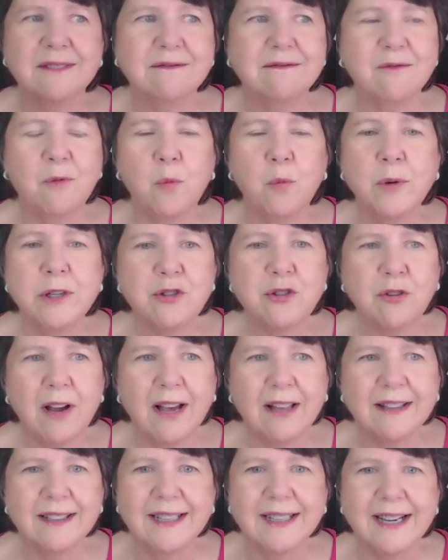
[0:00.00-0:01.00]
winter
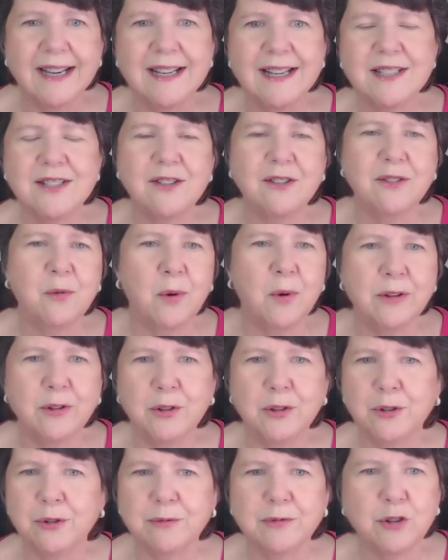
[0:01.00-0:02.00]
holidays, whether
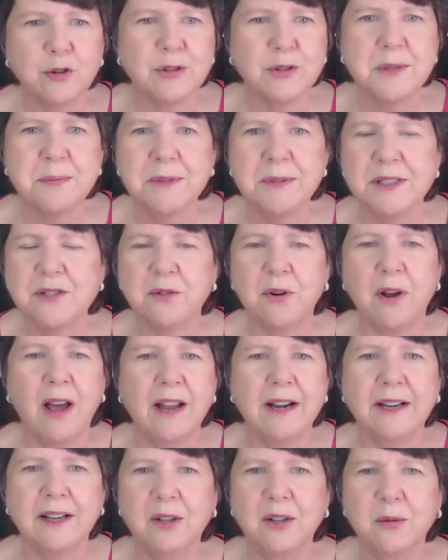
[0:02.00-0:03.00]
you're Christmas or
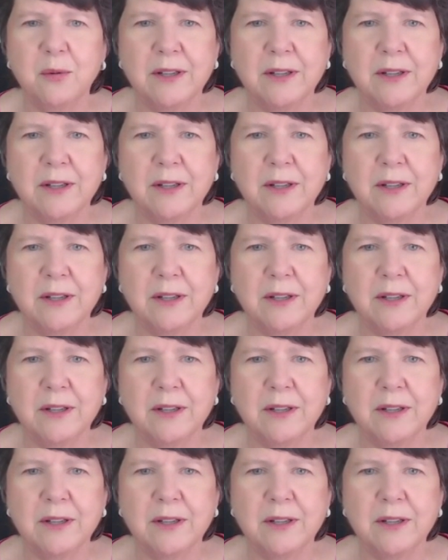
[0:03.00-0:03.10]
Hanukkah,